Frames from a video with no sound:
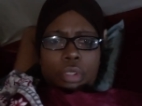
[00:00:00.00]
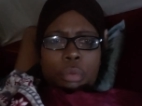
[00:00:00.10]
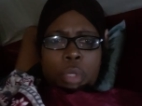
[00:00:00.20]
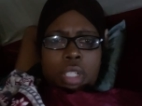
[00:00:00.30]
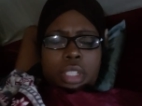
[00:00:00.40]

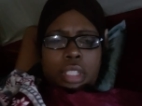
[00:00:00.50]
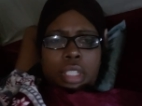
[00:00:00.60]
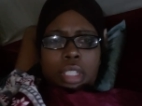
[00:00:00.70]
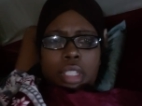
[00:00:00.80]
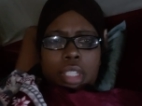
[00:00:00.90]
what
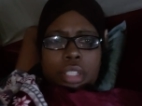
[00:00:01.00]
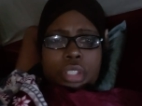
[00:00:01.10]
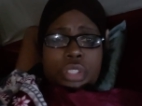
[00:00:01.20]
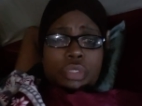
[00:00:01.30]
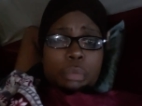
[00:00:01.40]

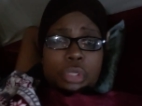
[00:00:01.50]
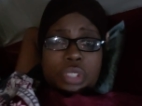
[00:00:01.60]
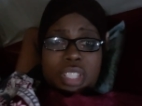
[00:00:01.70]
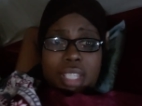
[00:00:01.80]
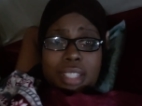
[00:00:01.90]
the scripture
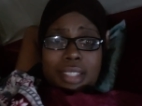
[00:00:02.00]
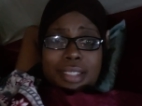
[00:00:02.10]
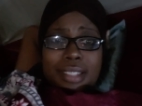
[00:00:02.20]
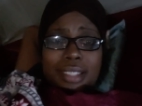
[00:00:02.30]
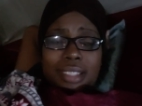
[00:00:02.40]

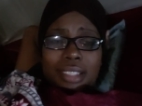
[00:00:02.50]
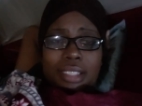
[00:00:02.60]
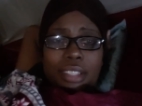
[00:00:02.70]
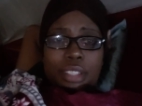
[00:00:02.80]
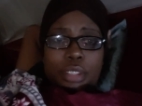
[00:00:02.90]
says
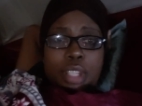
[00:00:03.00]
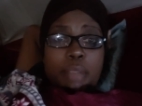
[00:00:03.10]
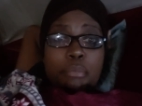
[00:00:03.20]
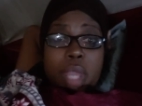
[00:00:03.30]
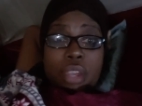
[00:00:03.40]

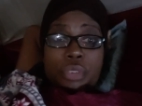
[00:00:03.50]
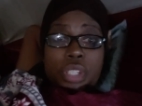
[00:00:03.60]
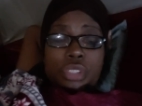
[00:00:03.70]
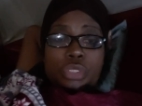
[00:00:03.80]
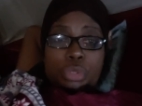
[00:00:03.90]
that
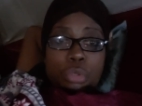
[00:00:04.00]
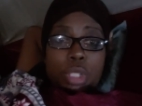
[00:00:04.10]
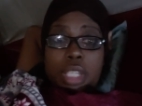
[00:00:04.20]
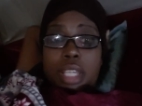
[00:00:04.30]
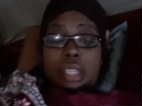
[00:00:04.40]
marriage
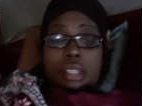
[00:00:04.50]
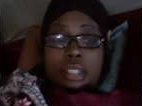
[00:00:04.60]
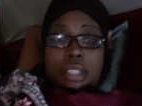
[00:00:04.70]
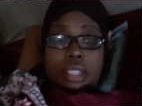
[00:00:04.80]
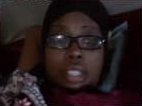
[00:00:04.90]
truly
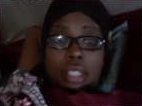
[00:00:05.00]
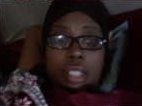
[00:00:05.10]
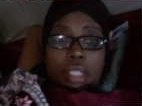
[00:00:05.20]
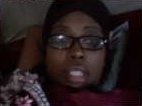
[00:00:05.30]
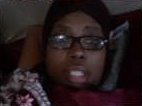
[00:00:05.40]
is.
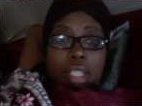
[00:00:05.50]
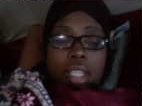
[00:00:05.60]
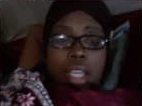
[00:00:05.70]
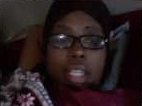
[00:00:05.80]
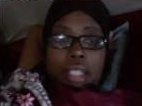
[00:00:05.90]

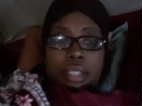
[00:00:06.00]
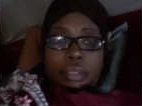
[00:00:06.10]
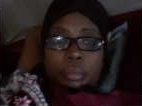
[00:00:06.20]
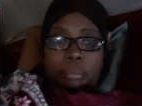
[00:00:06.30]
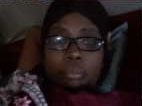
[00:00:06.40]

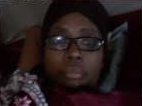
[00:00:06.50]
And,